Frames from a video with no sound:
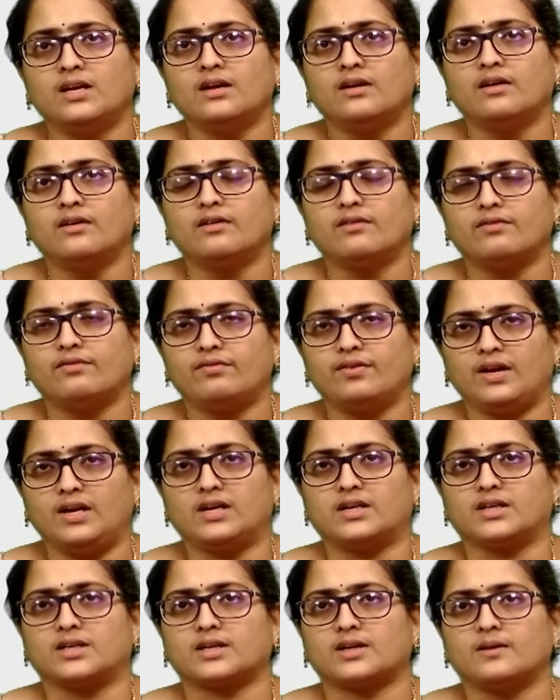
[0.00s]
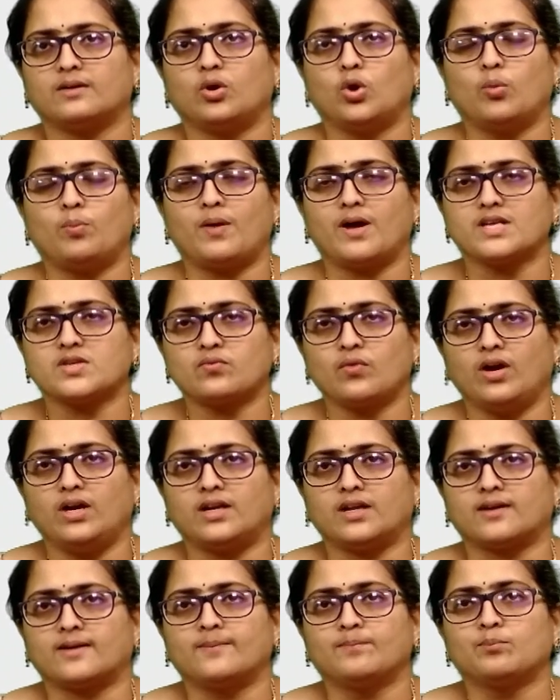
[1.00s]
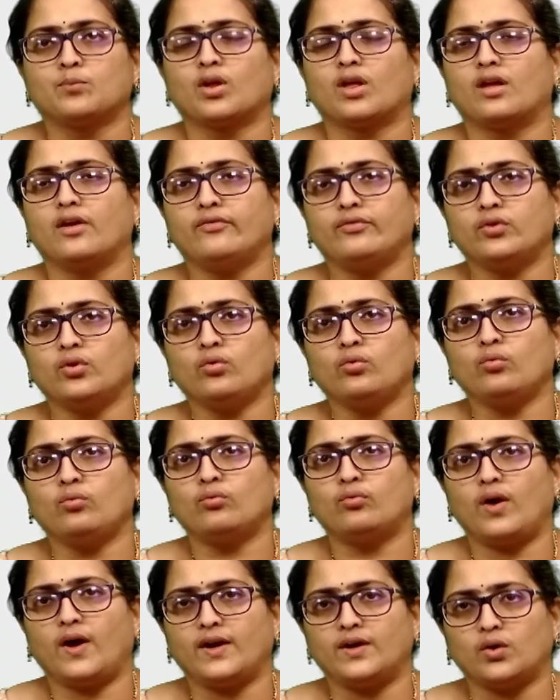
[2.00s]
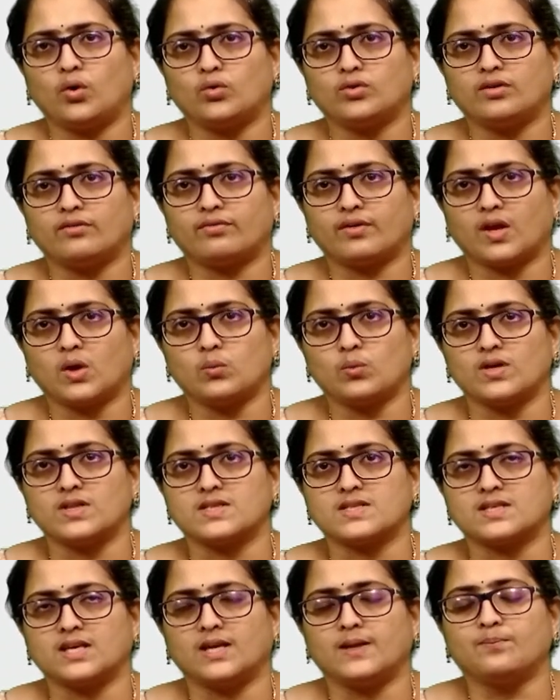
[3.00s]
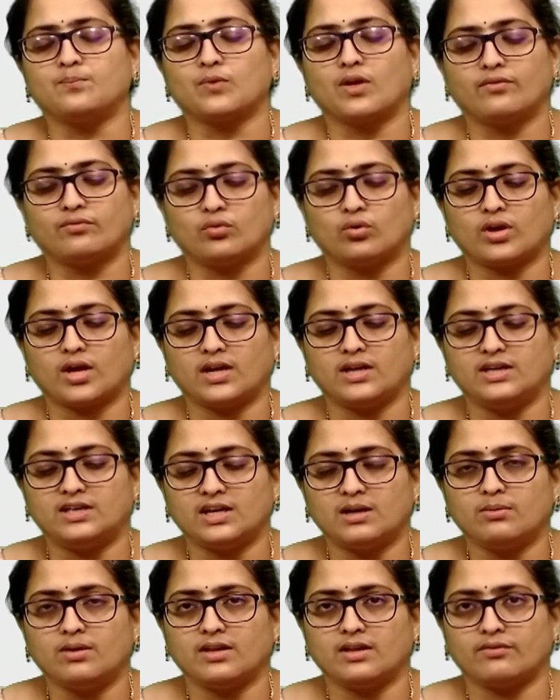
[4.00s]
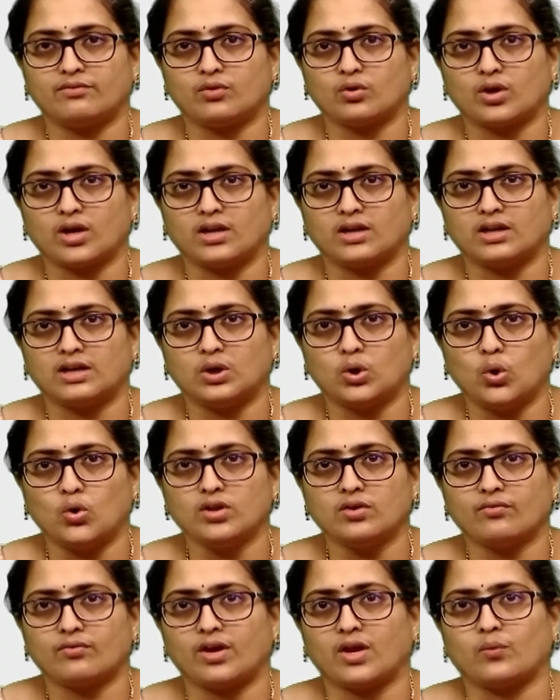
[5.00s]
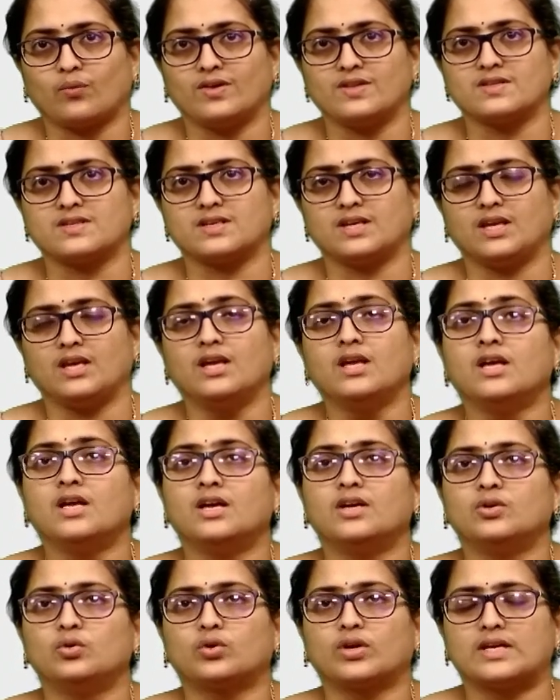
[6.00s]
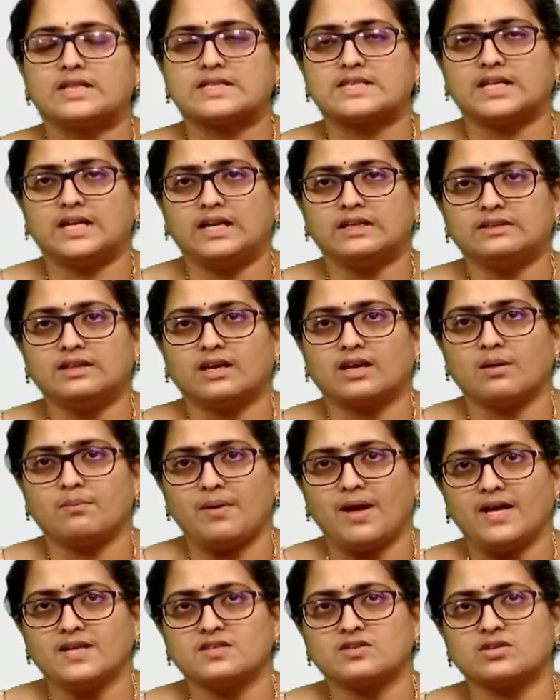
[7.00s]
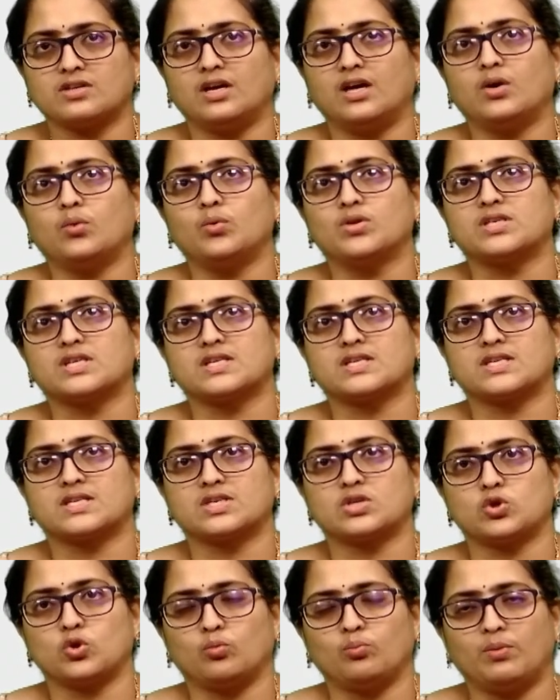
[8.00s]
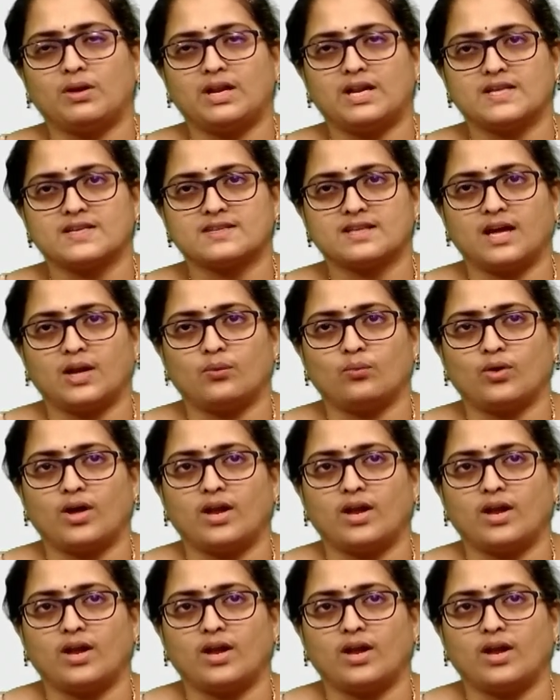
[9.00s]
filter, low pass filter. If you find out the frequency, if you can determine, if you can know the frequency, you can select the capacitor which is should be less than 1